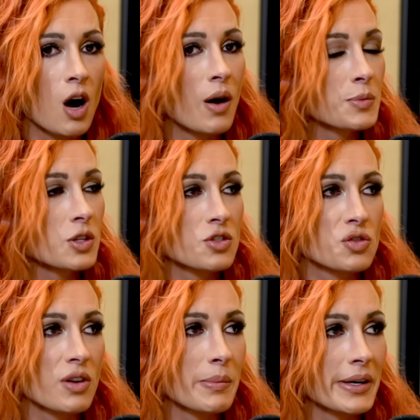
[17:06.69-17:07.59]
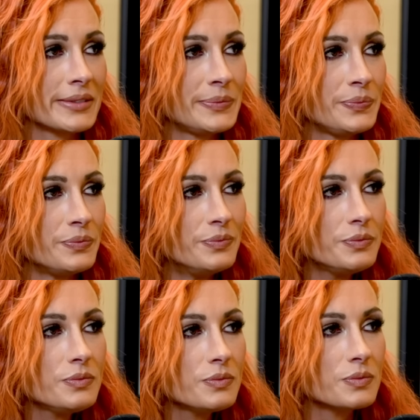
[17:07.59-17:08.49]
Oh, I'm such a dreamer.
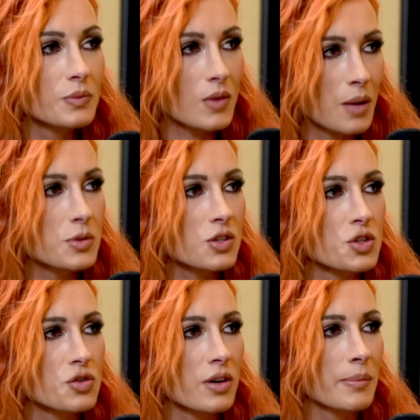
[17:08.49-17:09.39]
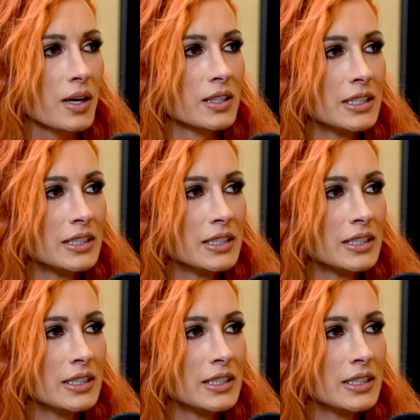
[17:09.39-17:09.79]
I'm such a dreamer.